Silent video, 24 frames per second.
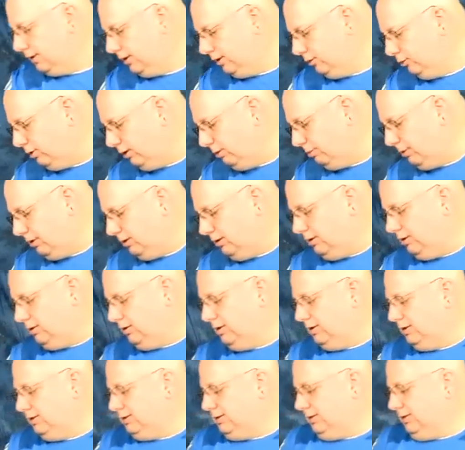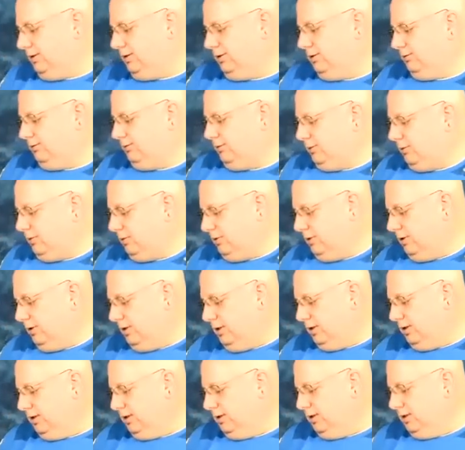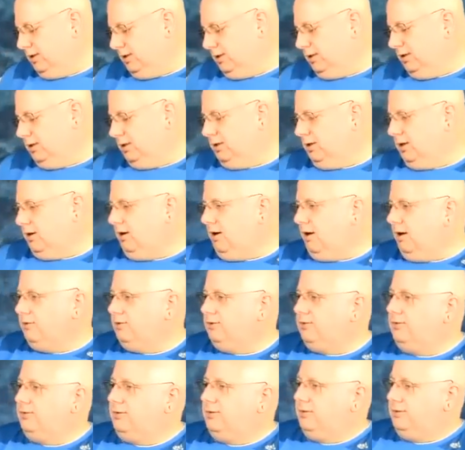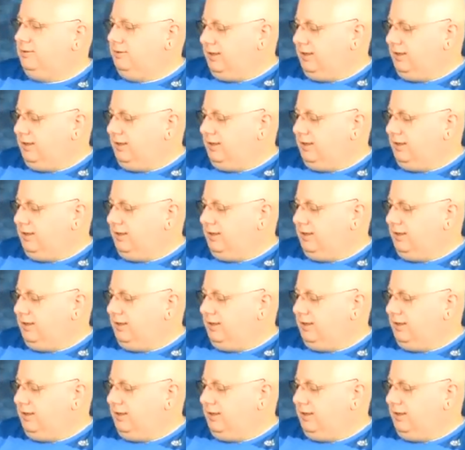I dropped my little list here on the floor. Cost,